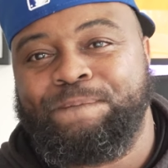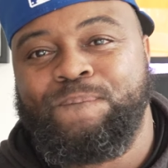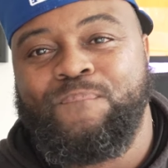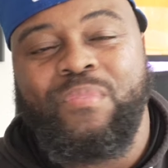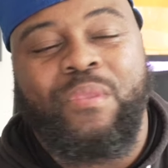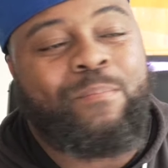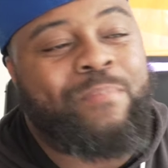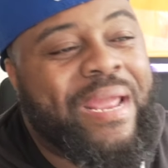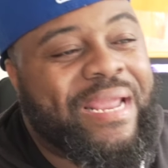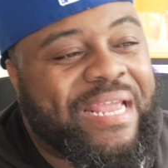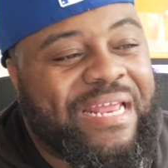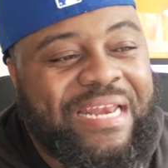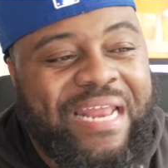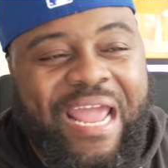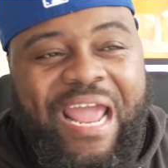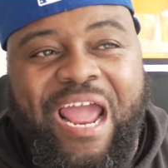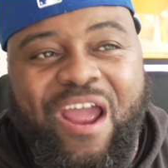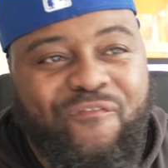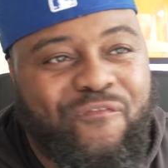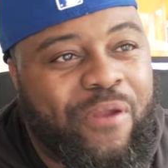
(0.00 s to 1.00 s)
making
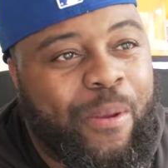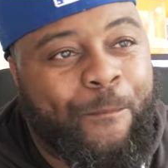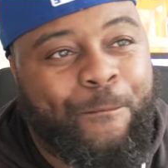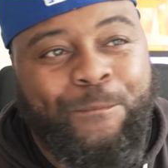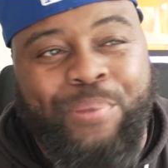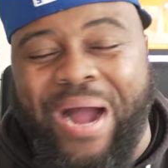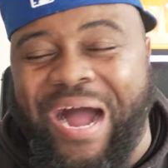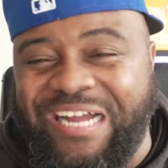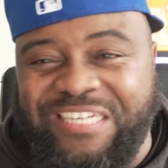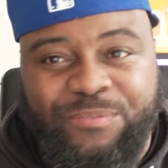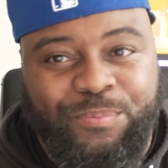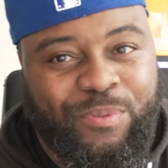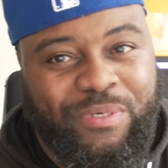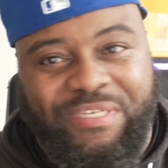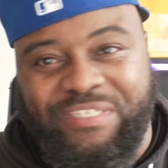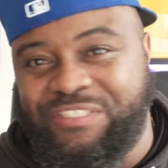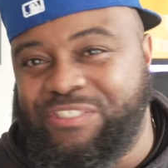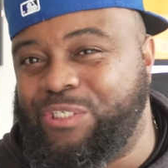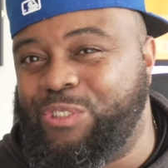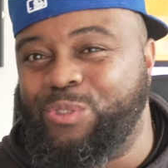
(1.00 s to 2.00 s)
every possible
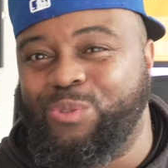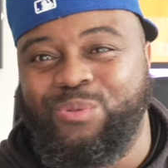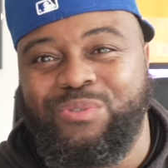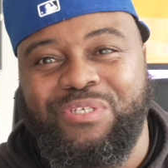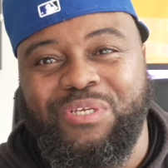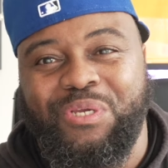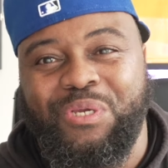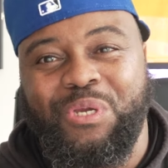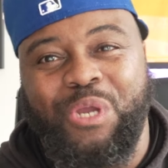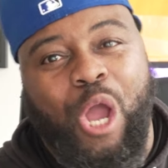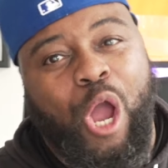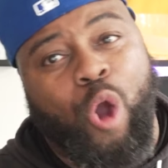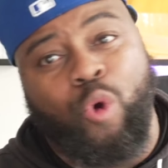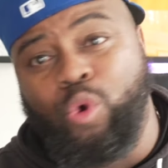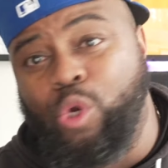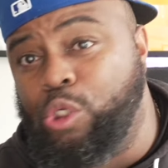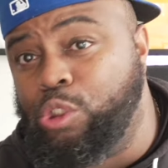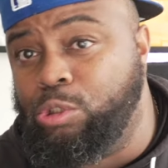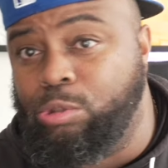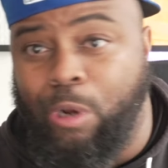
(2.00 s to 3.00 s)
excuse. Oh
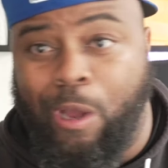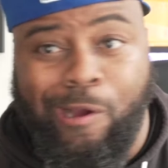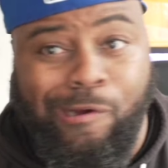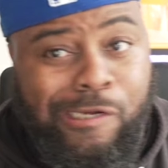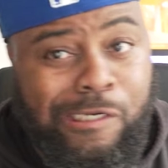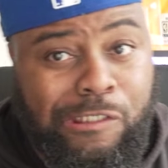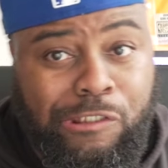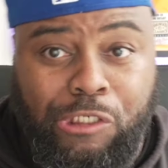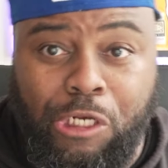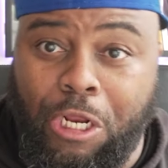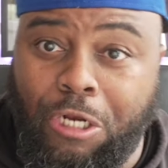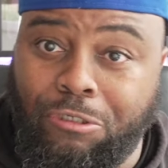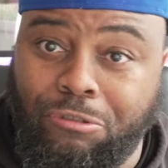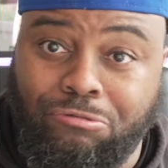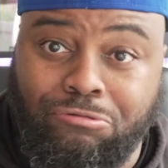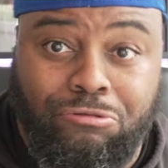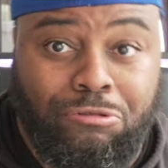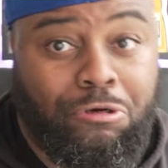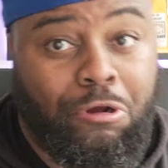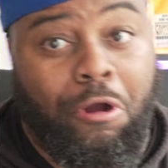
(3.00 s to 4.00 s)
well, you know, they ain't how to,
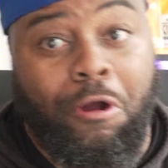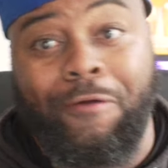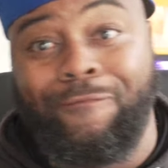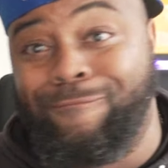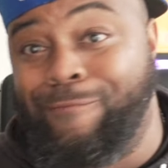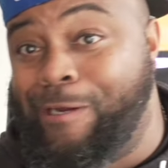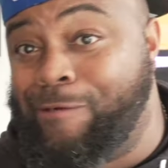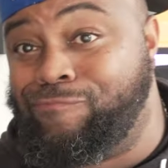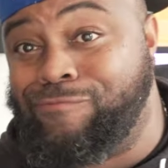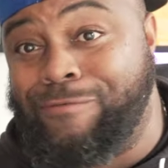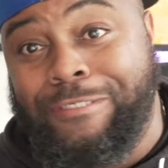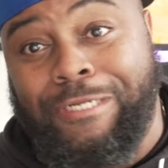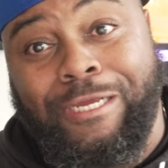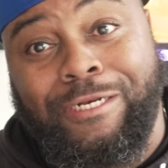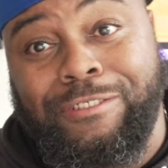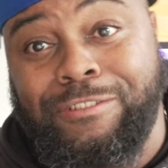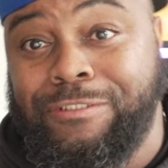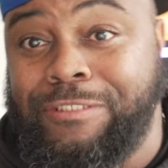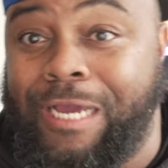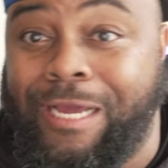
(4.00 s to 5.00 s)
you know, if went for that
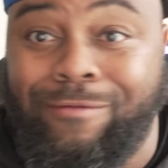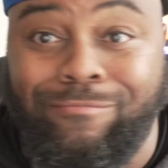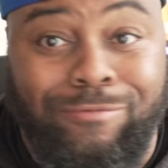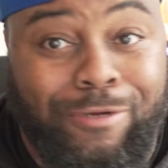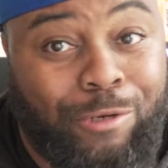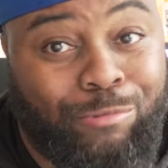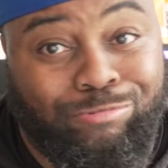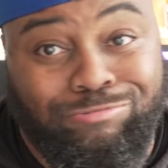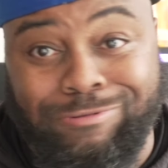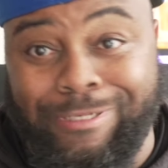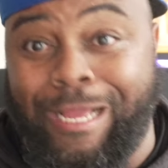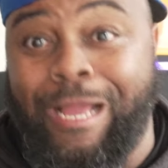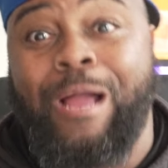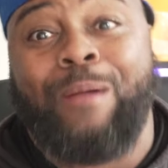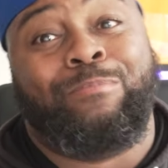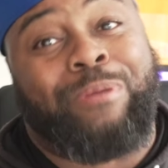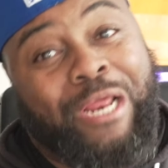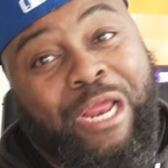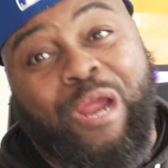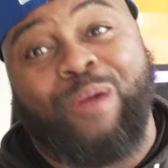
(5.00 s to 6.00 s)
and that, blah, blah, blah.
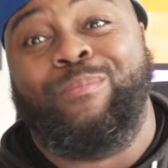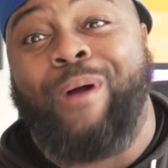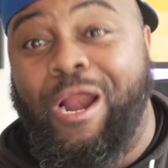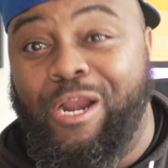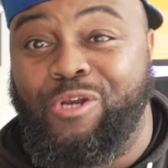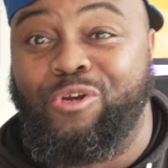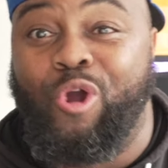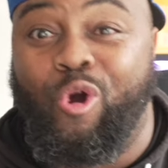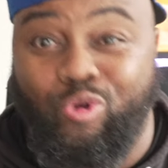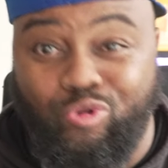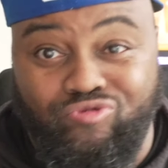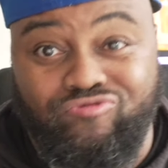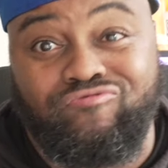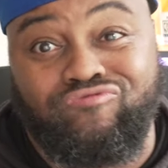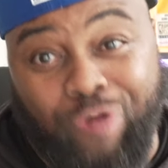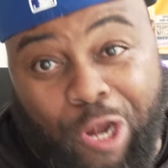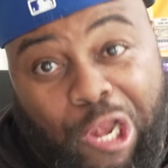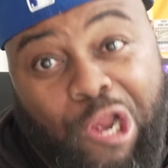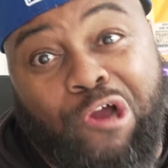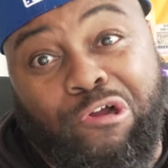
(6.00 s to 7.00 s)
But everybody know who the
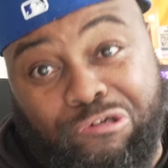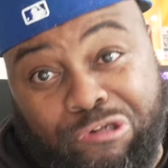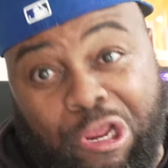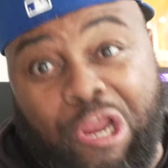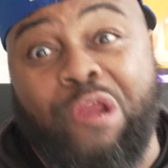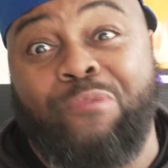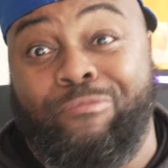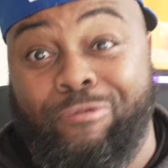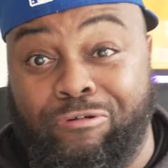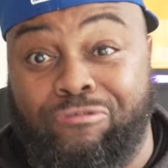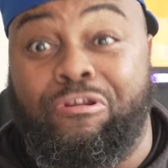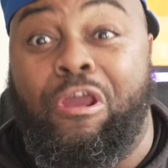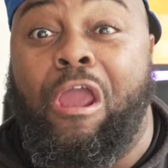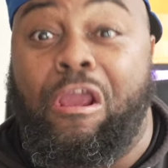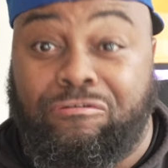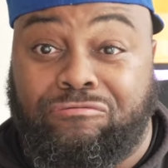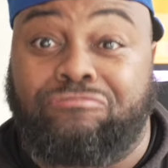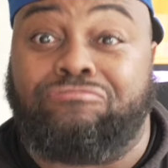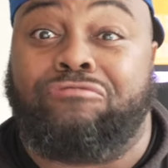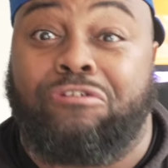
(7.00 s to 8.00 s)
real team in
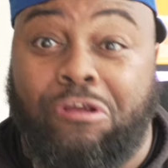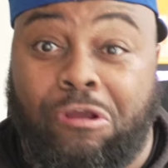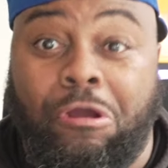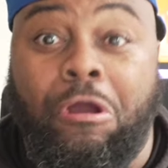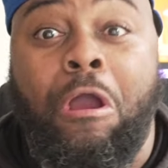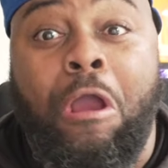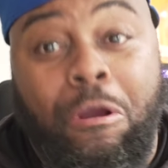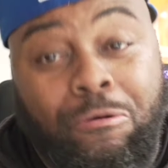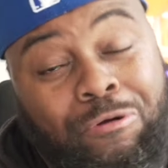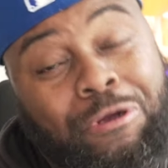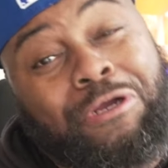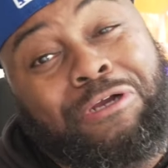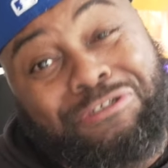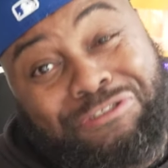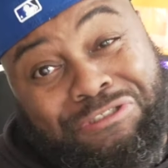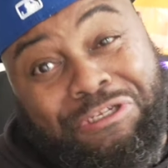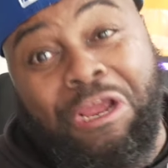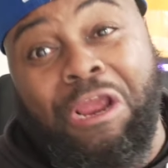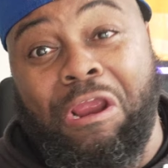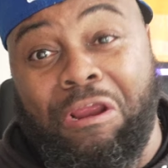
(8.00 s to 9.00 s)
Texas is. We'll
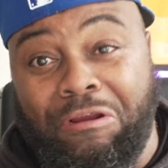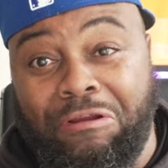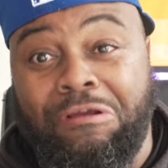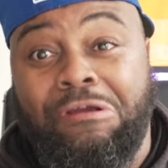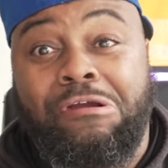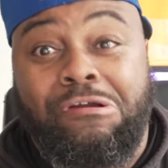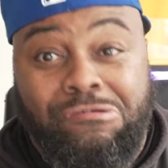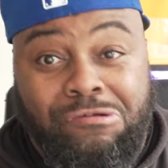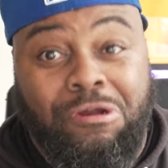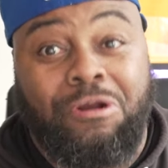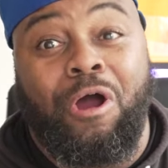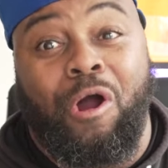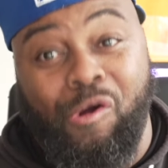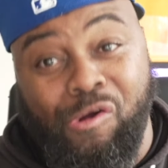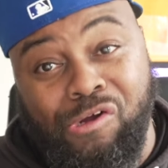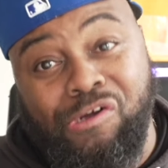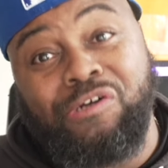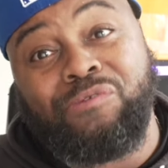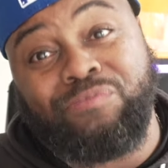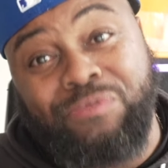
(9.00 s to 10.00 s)
see. You know, who
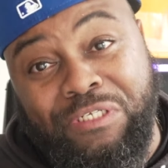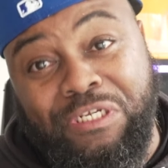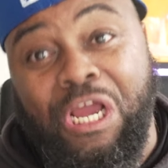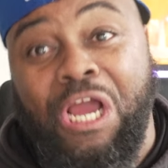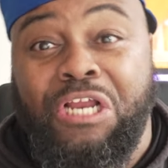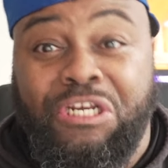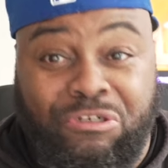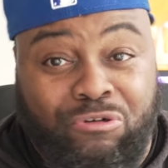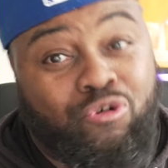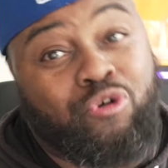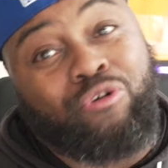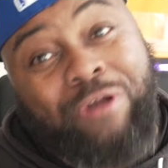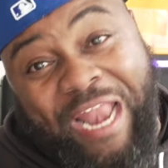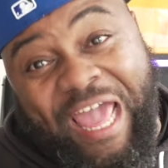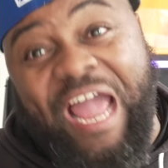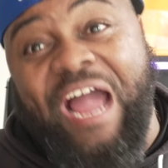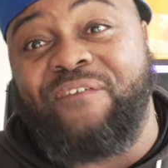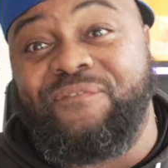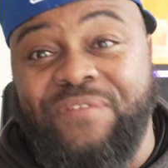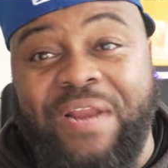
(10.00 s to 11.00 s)
will
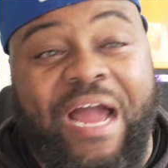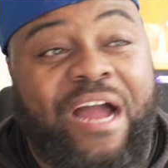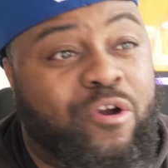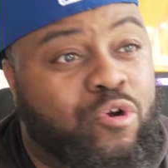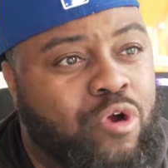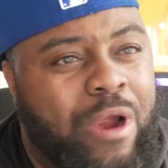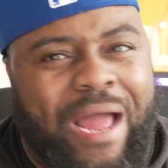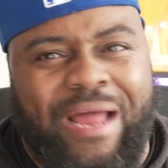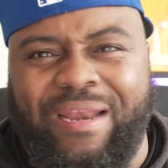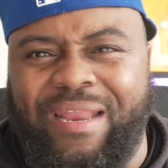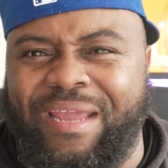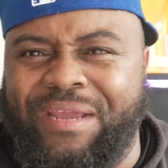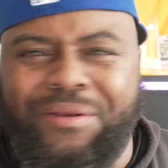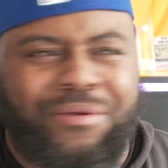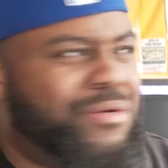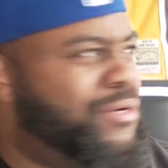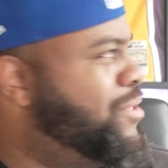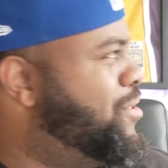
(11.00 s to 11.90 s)
laugh now, cry later.